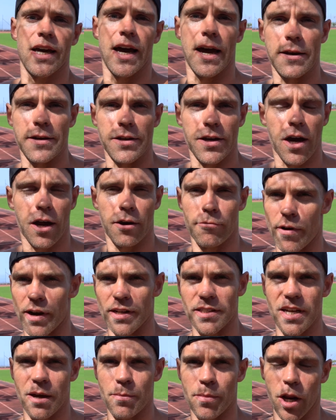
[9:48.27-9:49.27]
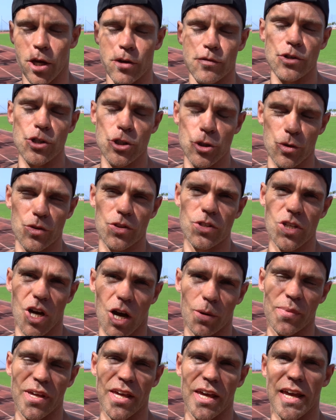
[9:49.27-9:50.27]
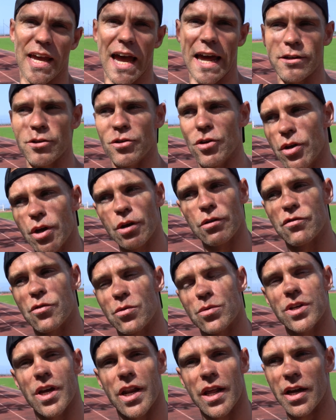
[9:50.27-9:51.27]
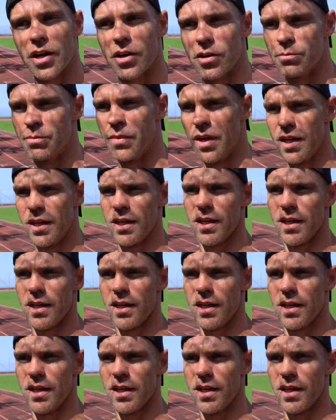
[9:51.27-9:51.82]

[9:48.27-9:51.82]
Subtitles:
and you're kind of ready to get, like, you've enjoyed the time here and you're looking forward to getting home.